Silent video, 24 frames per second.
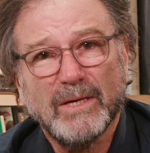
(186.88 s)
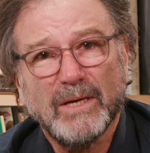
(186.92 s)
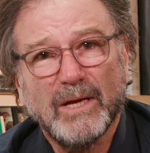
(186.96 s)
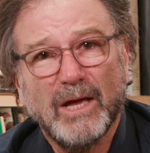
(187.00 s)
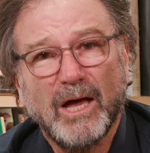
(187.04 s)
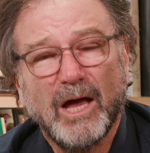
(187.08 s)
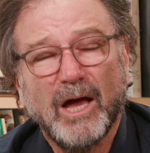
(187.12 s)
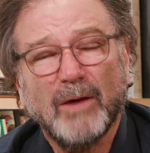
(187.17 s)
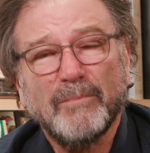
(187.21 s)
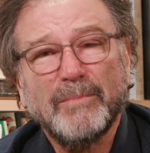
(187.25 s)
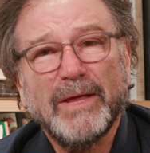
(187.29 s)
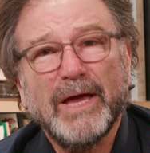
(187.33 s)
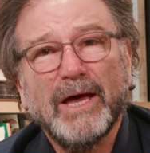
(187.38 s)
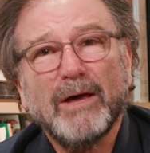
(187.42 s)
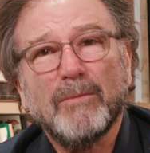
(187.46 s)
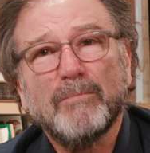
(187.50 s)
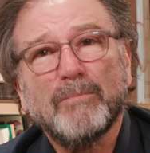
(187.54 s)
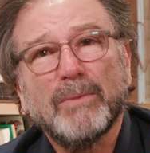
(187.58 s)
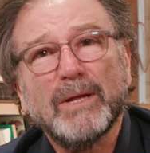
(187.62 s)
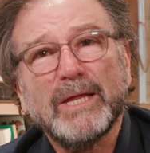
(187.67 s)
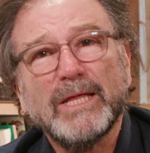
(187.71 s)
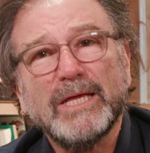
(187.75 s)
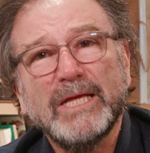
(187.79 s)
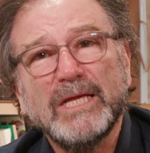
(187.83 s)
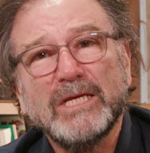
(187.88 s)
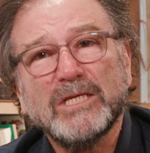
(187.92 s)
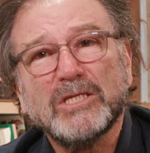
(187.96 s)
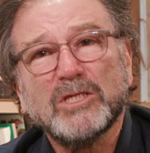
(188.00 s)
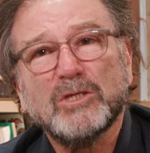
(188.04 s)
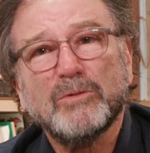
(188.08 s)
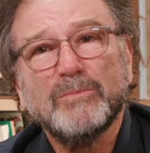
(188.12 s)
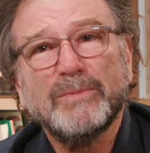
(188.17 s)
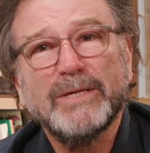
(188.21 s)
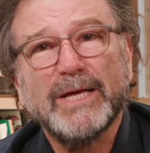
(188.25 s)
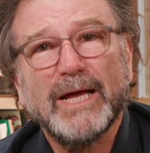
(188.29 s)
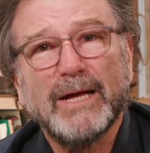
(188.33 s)
I'm now pleased
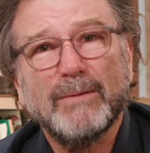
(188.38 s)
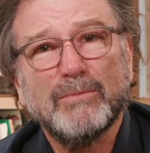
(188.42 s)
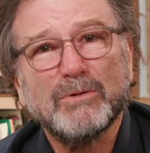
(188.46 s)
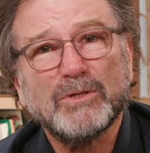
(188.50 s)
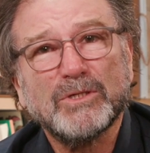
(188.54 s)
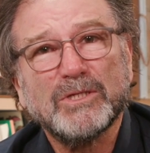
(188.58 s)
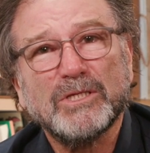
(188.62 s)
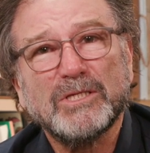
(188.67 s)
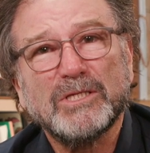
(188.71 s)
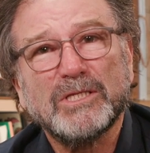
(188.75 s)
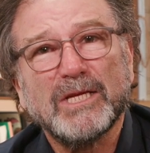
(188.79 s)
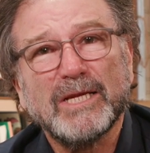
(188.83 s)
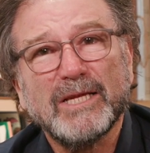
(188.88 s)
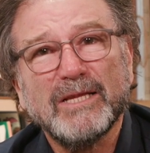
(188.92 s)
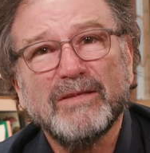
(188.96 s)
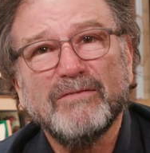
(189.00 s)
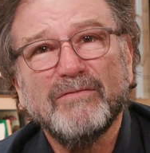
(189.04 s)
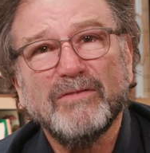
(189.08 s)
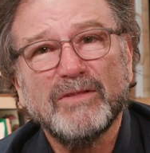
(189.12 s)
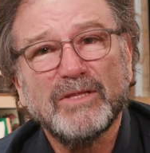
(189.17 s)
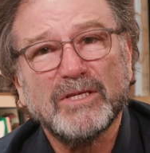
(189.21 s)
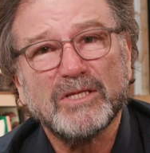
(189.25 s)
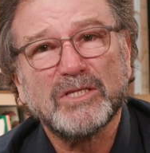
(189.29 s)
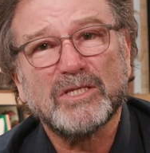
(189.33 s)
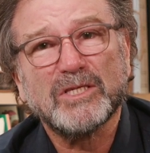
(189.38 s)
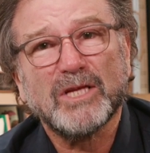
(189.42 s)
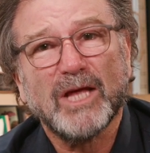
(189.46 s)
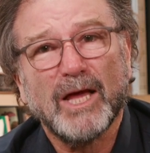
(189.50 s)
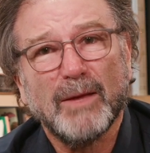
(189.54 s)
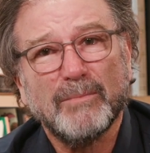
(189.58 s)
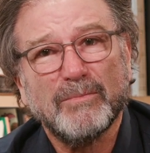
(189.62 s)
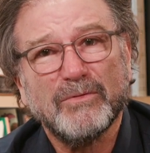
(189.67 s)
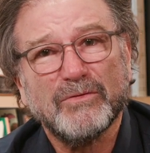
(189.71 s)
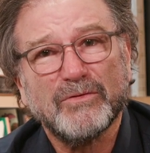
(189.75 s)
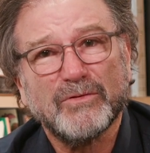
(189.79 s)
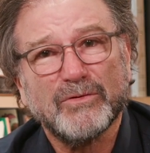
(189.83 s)
to be able to deliver this
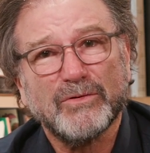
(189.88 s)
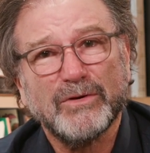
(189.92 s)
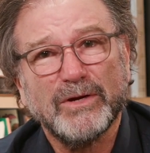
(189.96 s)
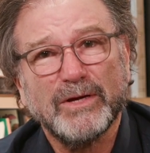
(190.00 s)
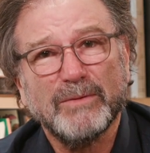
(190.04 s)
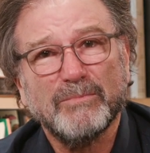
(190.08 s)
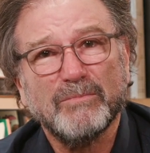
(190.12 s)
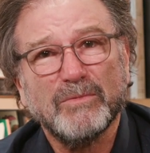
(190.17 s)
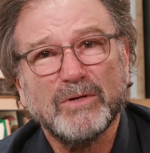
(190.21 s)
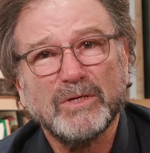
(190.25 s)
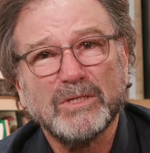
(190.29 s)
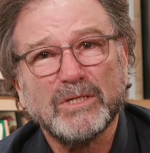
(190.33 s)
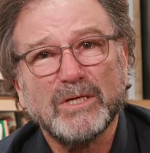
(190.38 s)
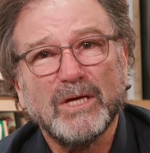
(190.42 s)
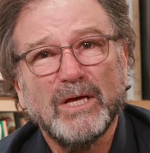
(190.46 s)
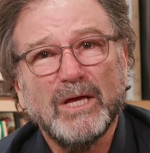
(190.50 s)
type of treatment